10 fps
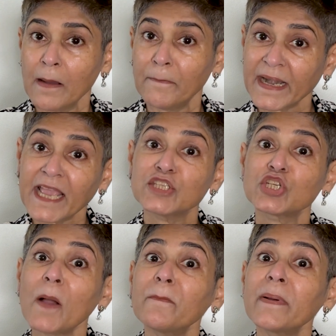but I
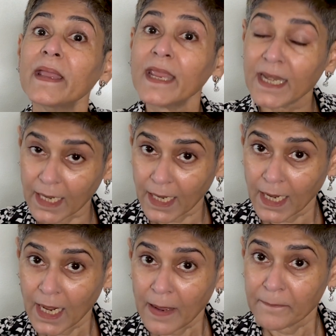jump in
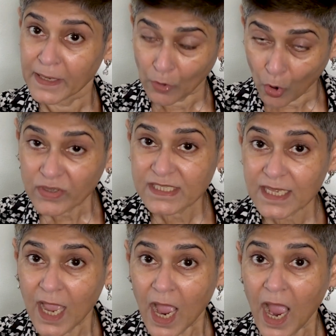
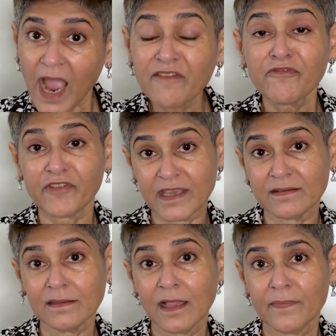because I
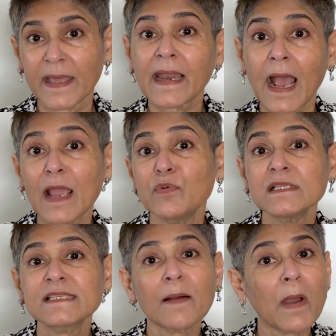feel that I will
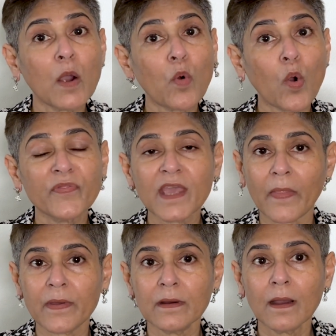somehow or the
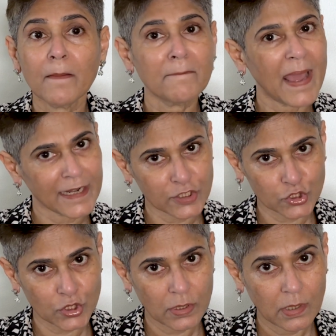other
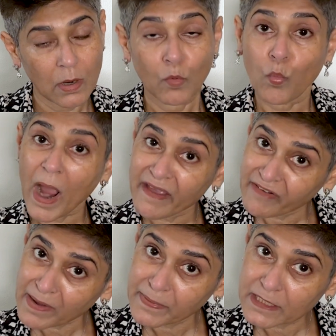manage. Why have
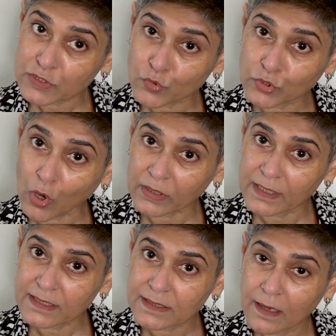I been so
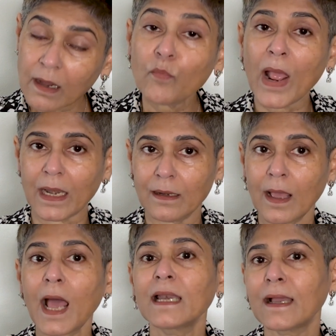thoughtless? Well,
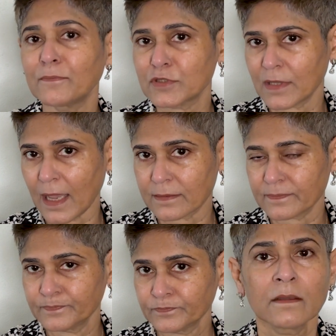I'll come to that.
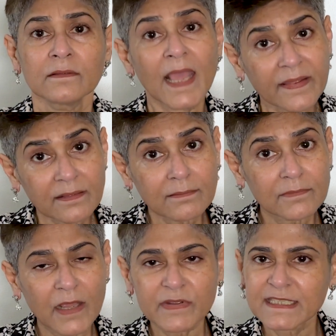Then
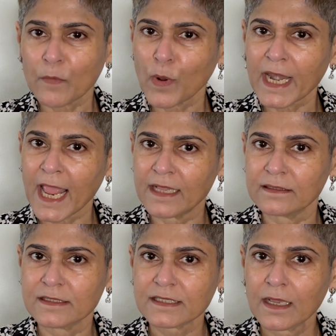there is someone
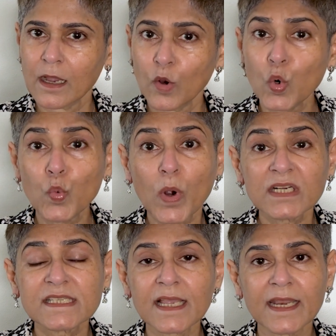else who
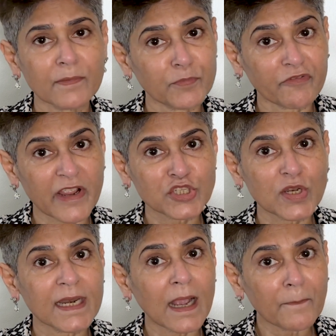works in a
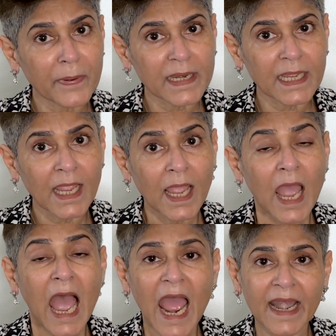professional company
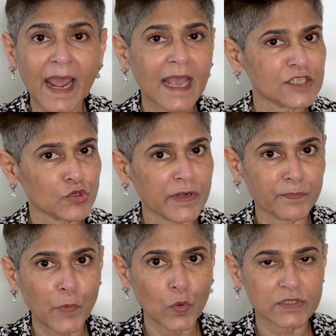and has to
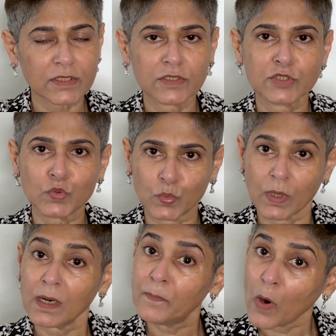report to
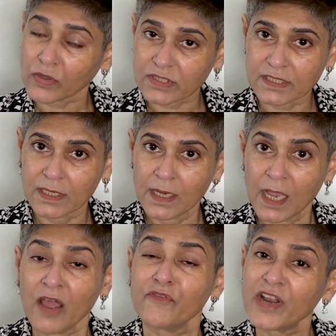a boss.
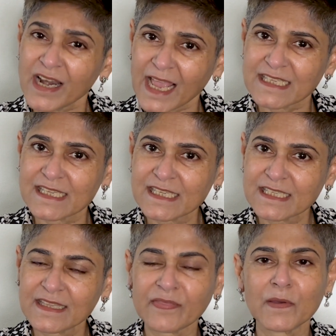Realizes
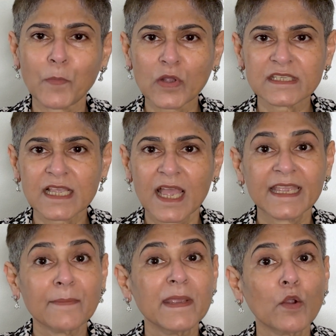that the boss
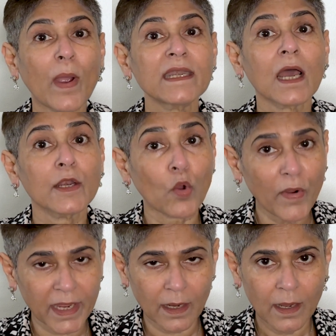can be quite
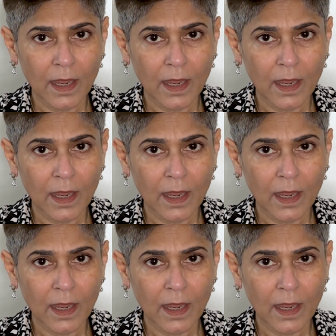annoying.